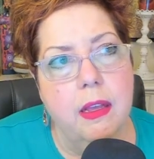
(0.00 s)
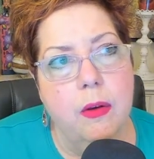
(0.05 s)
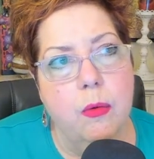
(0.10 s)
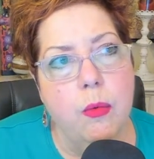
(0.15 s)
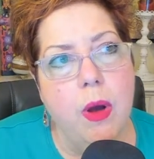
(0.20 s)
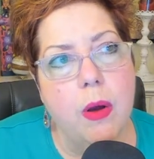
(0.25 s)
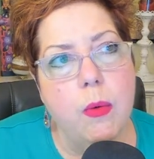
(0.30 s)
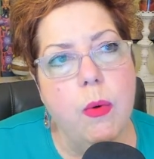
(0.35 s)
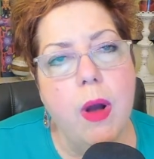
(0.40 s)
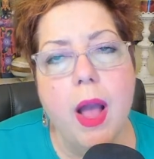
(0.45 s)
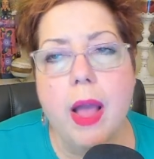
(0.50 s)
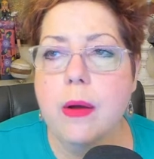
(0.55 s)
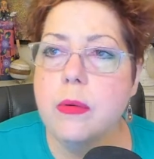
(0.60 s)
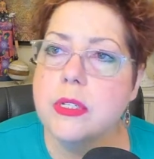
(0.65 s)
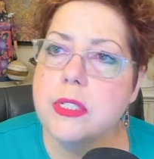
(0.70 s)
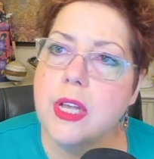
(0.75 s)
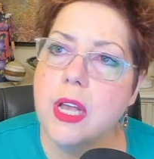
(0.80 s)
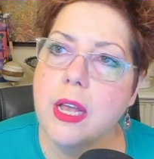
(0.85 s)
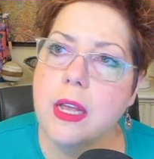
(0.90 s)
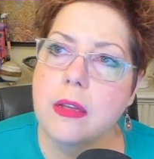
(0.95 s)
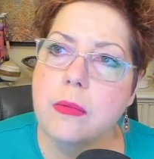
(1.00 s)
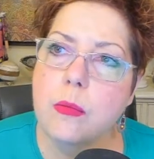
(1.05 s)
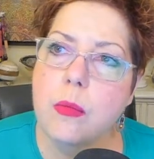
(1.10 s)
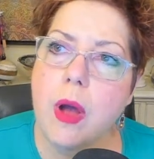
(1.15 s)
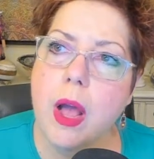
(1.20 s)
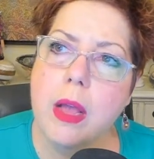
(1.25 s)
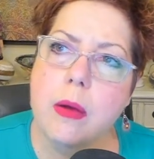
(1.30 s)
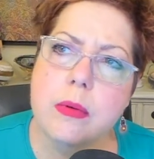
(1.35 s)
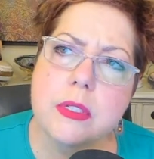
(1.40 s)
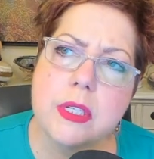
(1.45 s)
Why was I
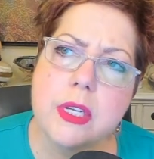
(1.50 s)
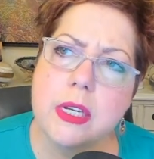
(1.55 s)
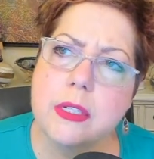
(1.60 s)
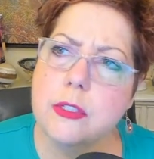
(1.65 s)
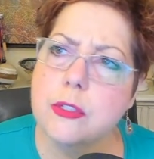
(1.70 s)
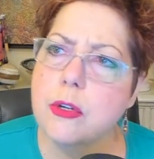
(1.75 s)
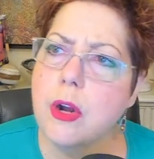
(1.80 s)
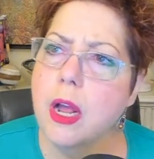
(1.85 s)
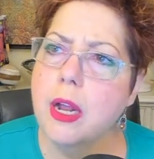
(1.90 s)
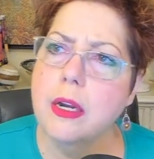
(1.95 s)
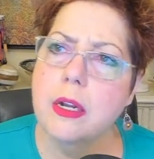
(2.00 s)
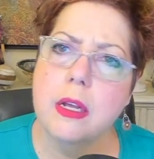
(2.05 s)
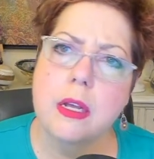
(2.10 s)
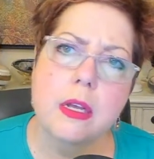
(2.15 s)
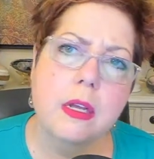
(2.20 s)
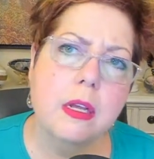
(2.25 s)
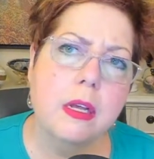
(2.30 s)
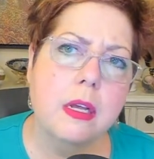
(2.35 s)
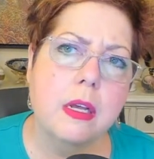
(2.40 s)
trying to